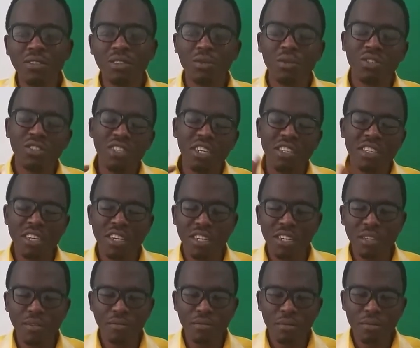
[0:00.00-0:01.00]
It was
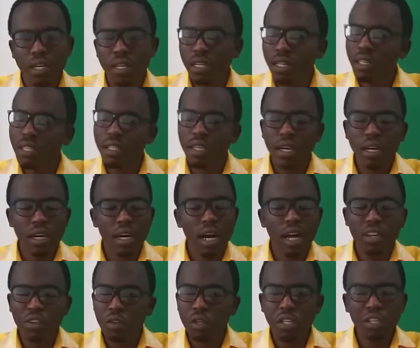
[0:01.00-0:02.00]
yesterday, and
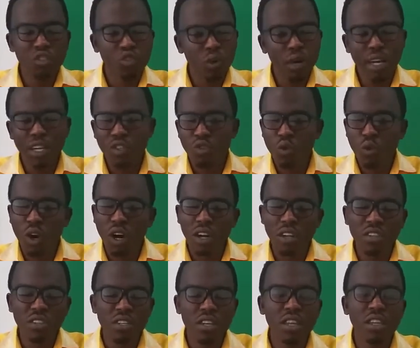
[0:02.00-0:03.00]
I really tried to
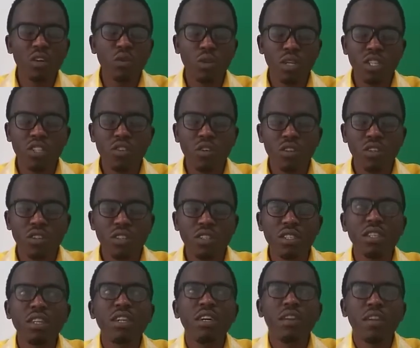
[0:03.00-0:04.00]
answer the questions
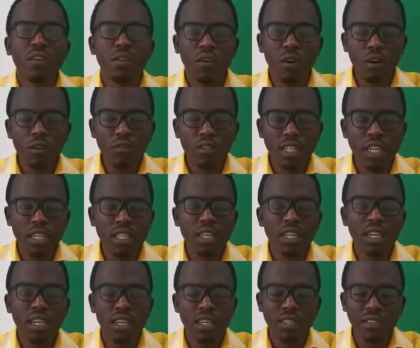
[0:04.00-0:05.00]

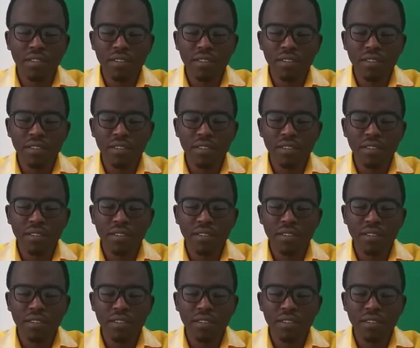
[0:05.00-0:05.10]
confidently.